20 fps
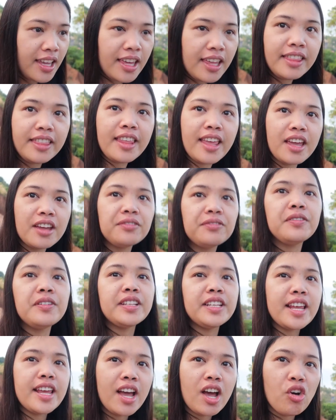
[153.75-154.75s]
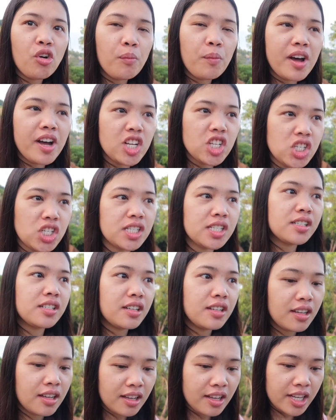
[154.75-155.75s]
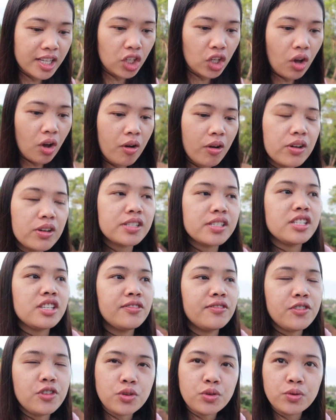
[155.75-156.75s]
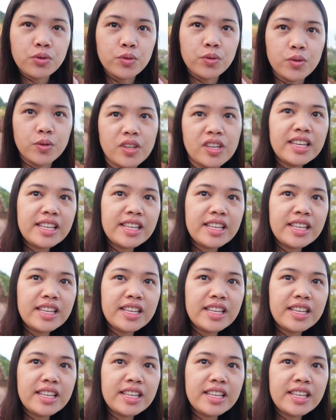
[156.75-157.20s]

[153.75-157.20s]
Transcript: and everything, how much it costs if you